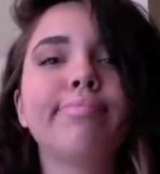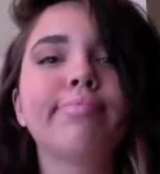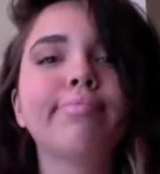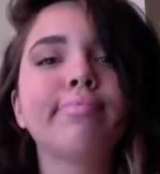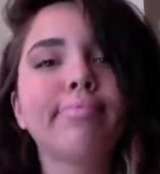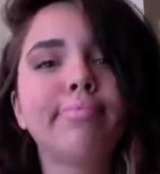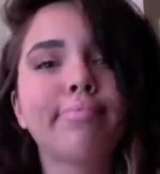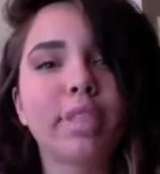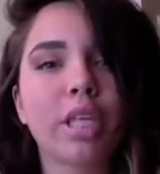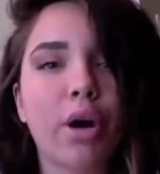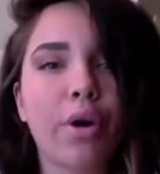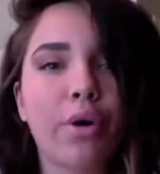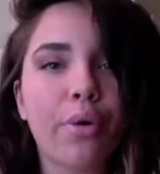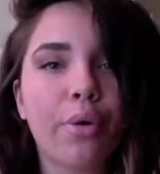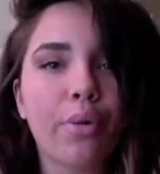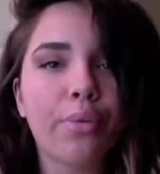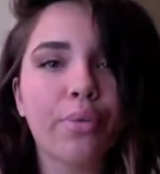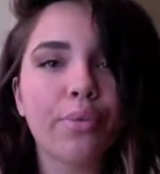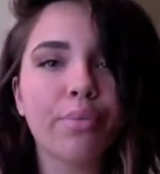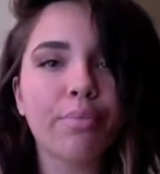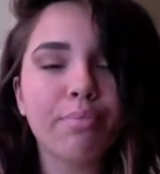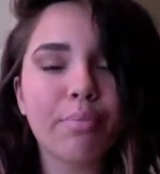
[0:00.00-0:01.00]
So
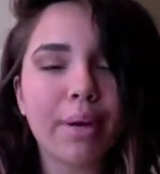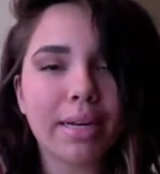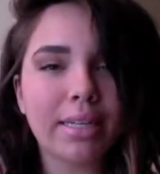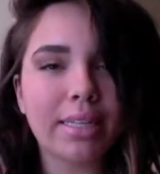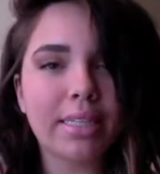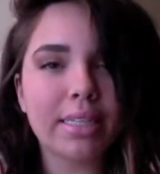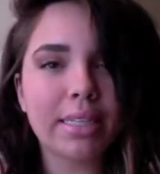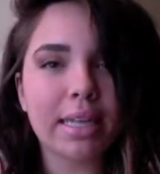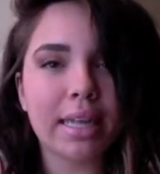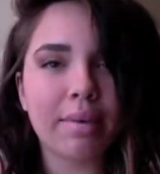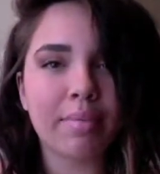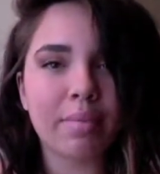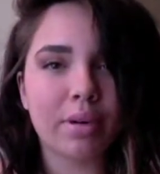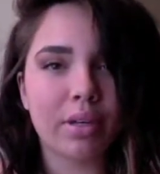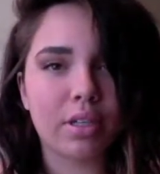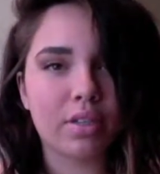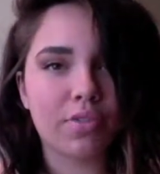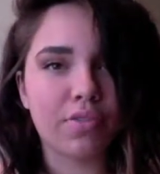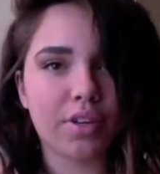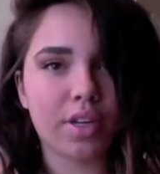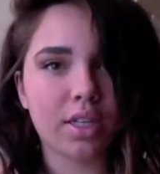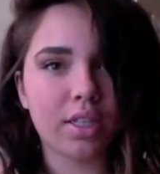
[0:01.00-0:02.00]
my disclaimer is
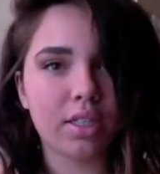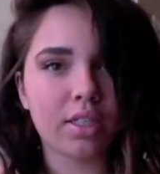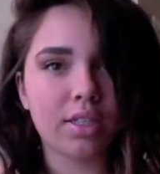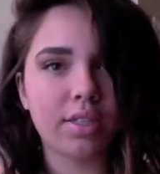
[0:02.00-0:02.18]
finished.